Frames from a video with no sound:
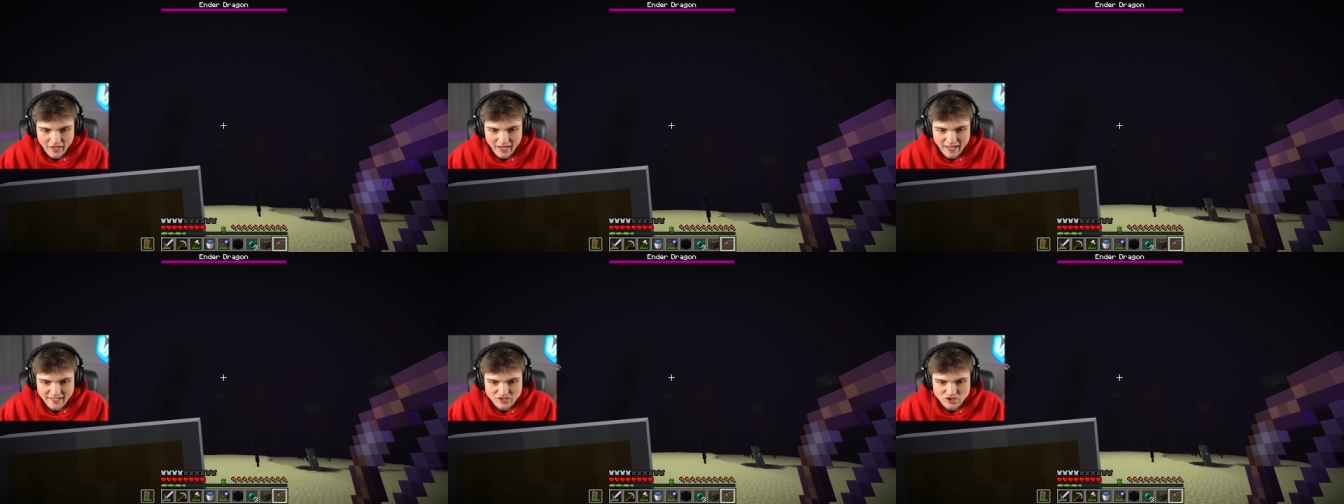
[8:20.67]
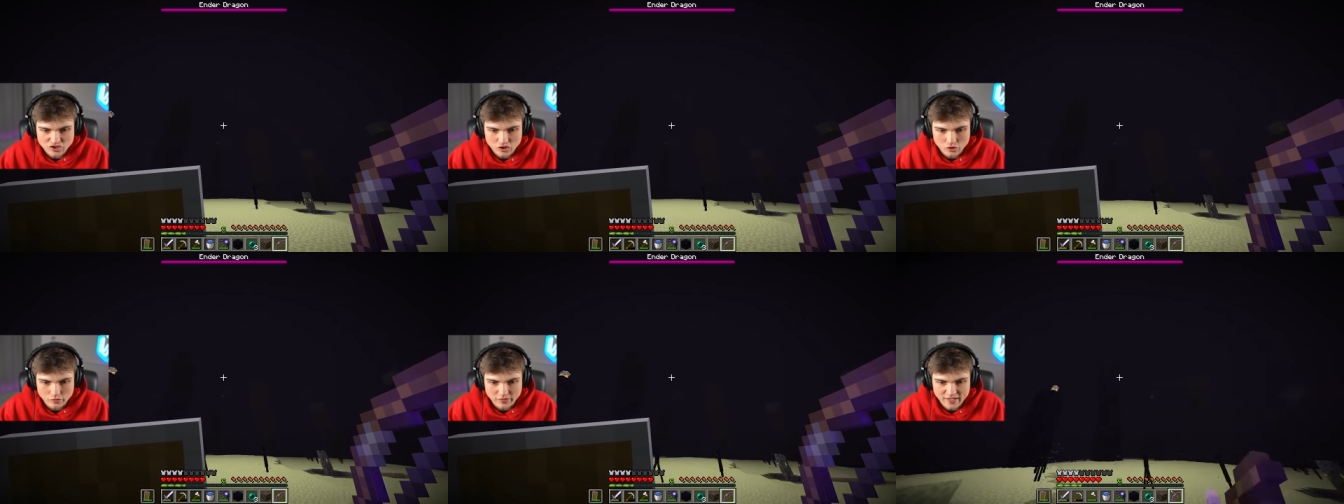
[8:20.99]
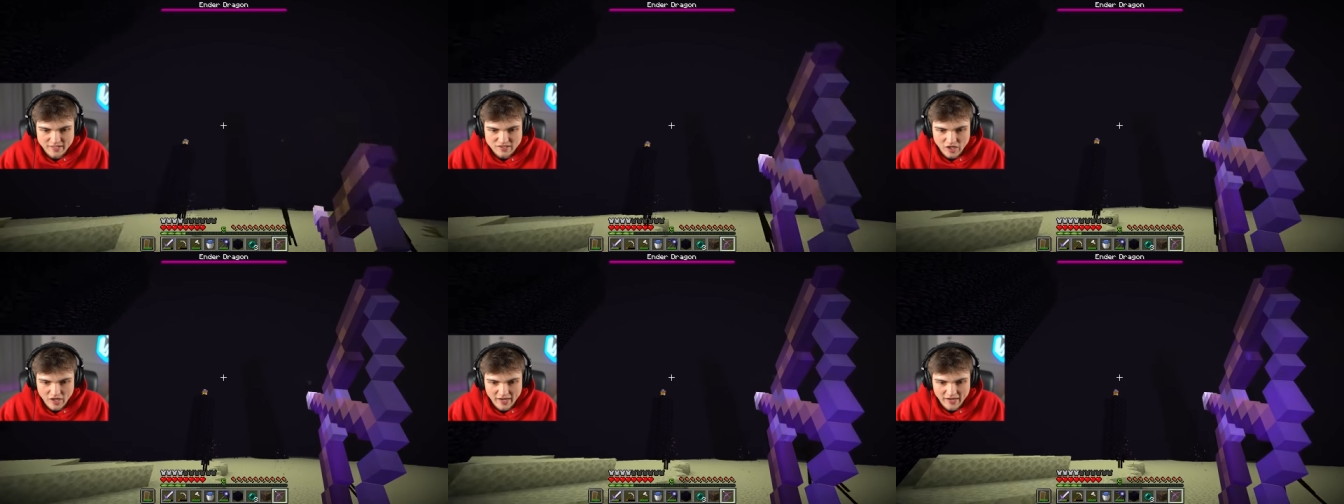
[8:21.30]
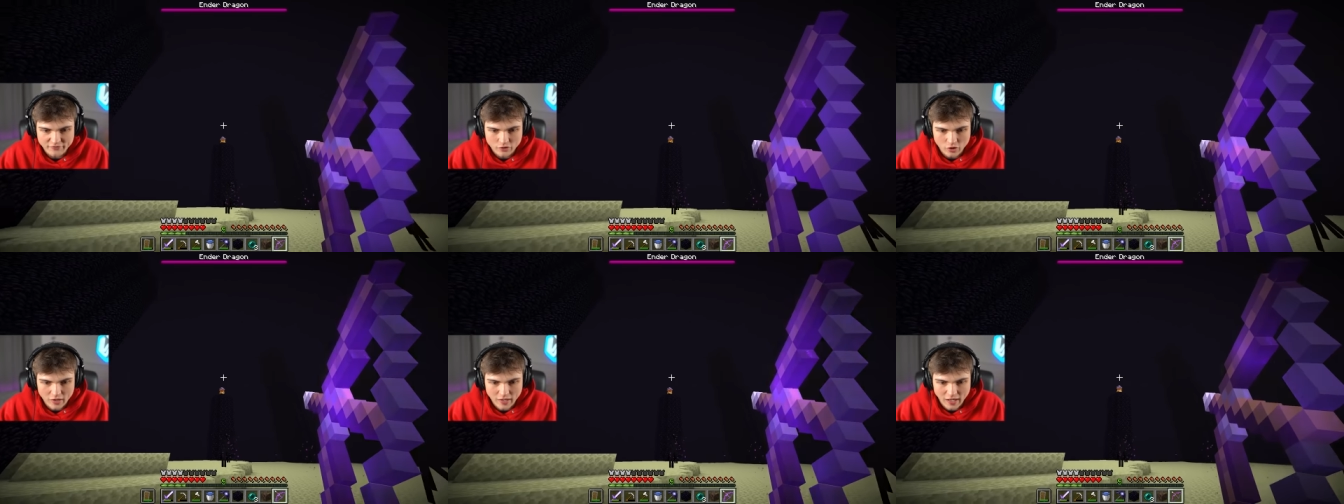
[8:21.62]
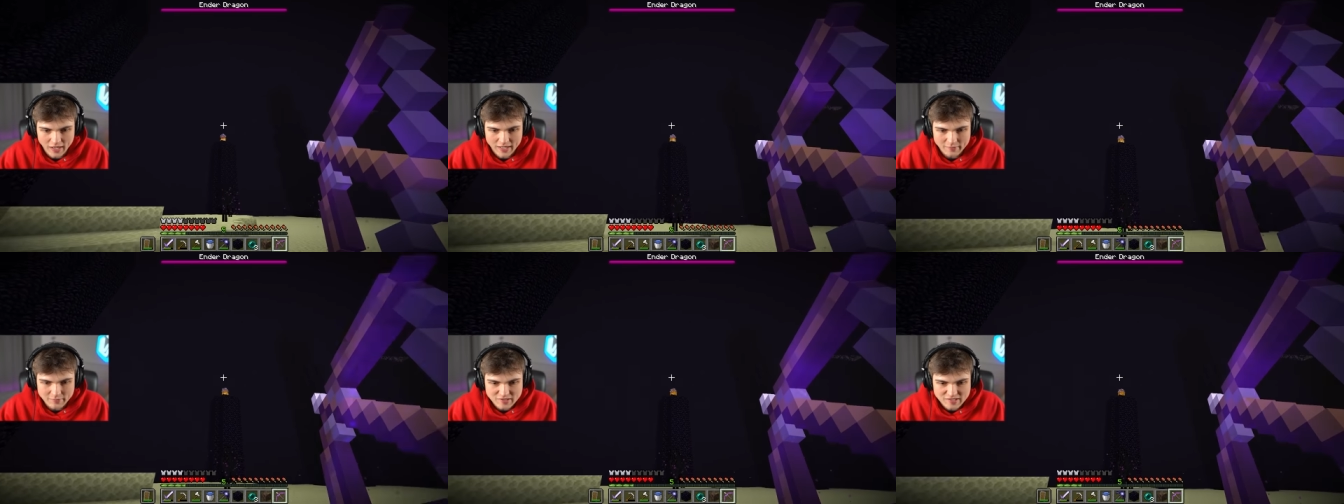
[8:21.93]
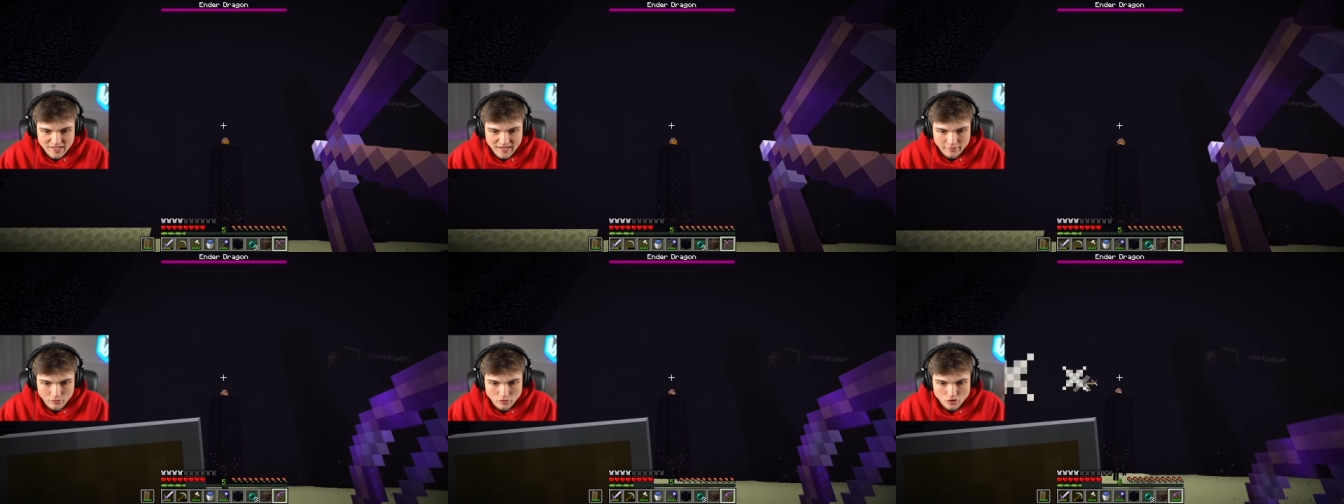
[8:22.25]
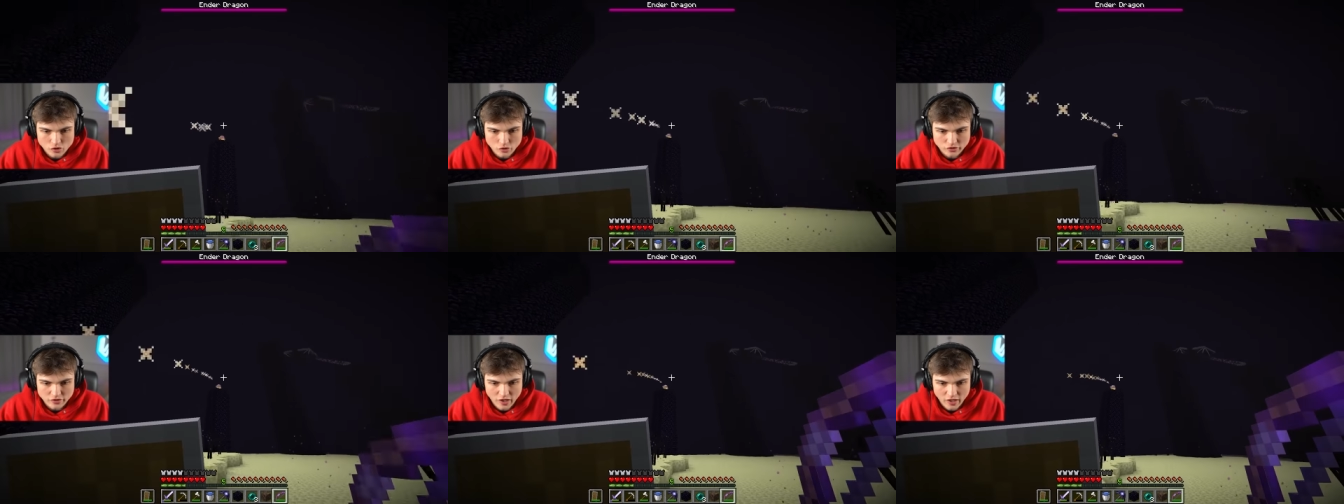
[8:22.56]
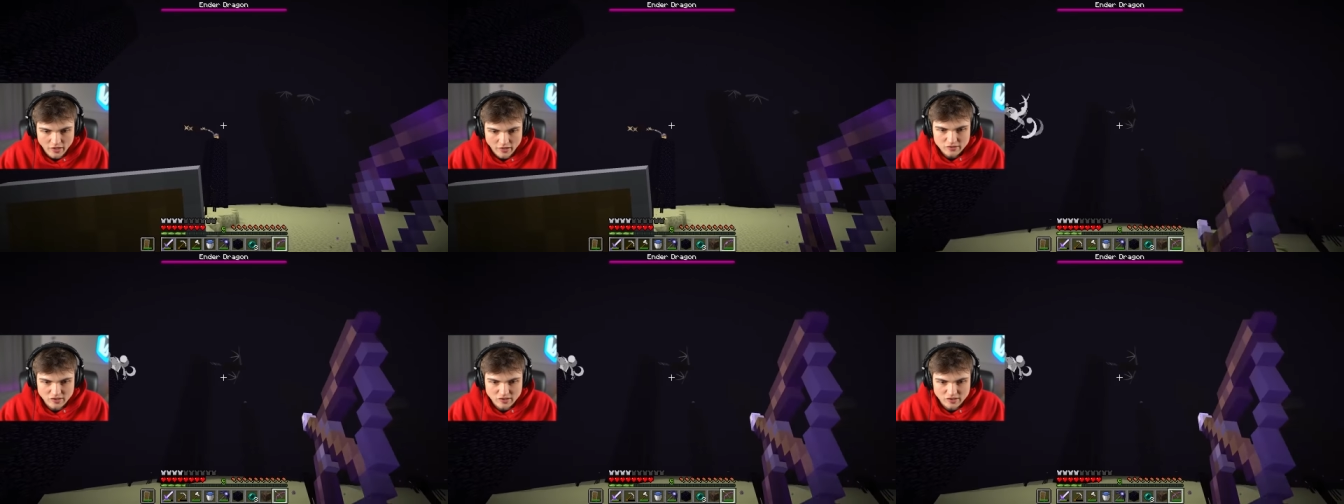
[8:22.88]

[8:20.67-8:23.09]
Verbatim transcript: Let's do this. I have got unlimited arrows. You're done.